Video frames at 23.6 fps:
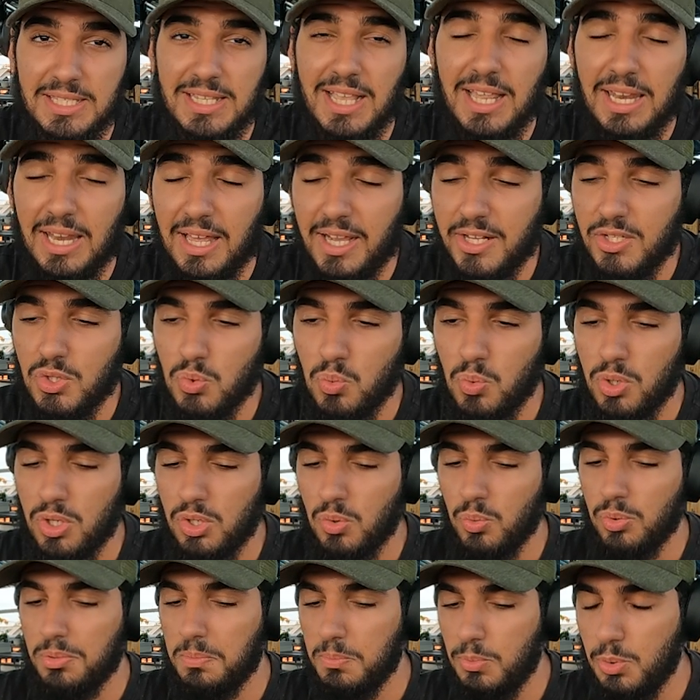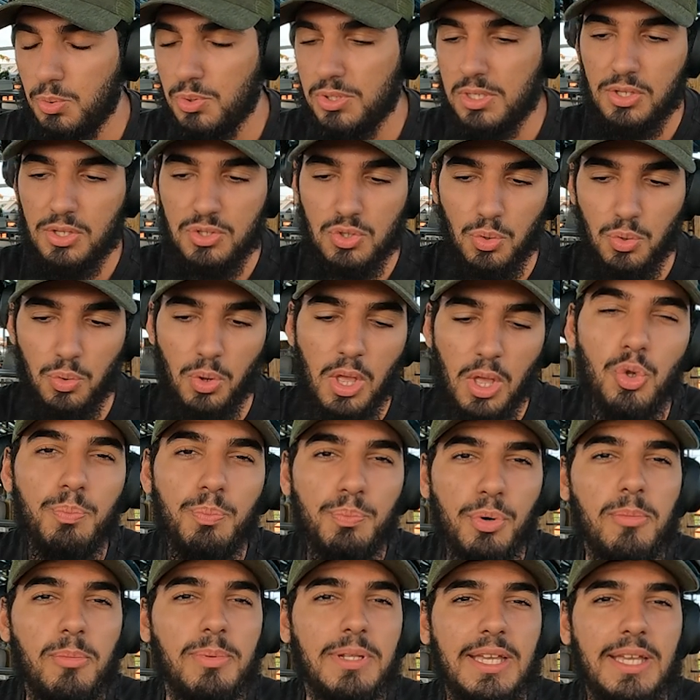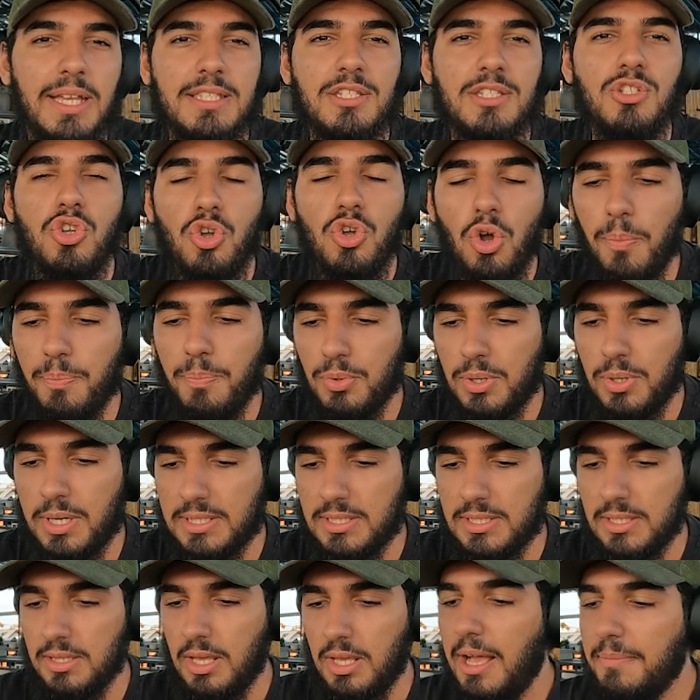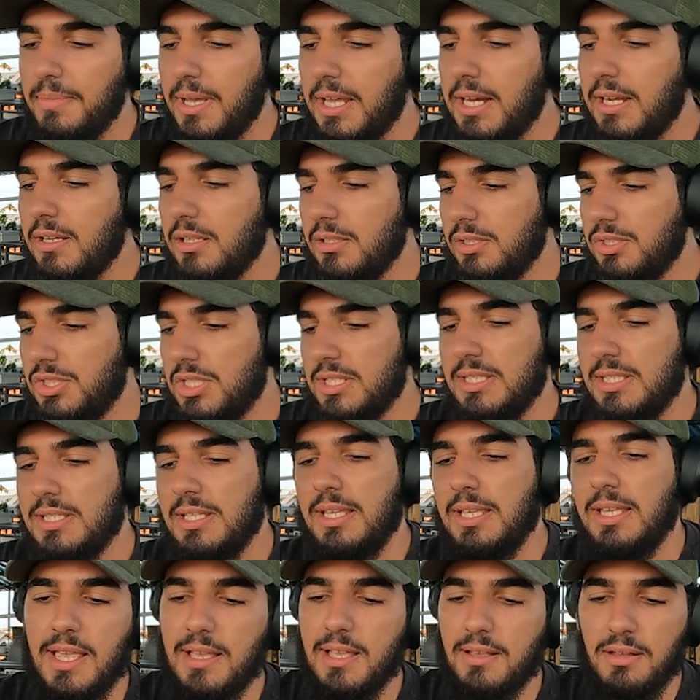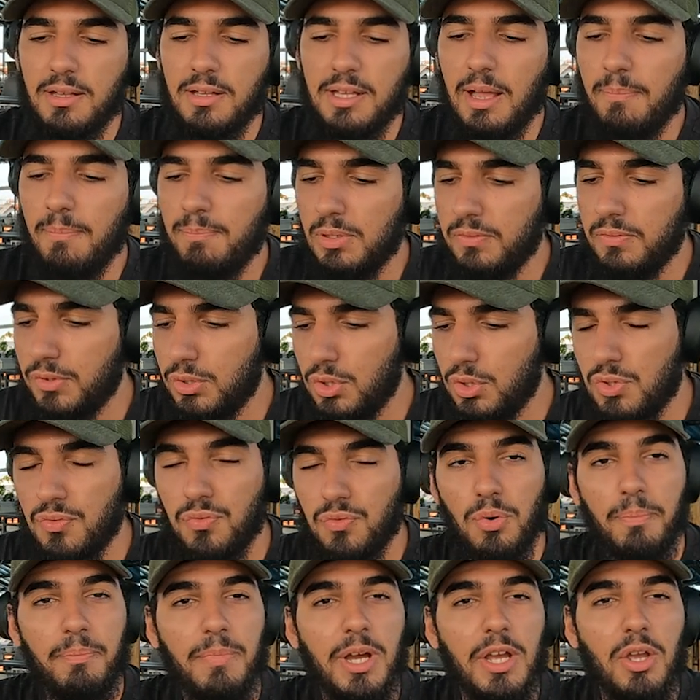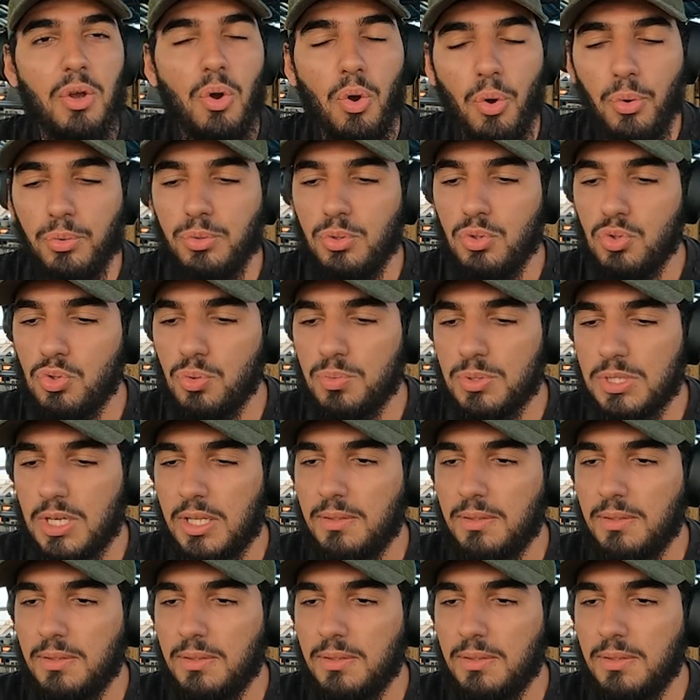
is client work with music. So you'll probably get copyrighted. I'm gonna just take a couple videos from my own YouTube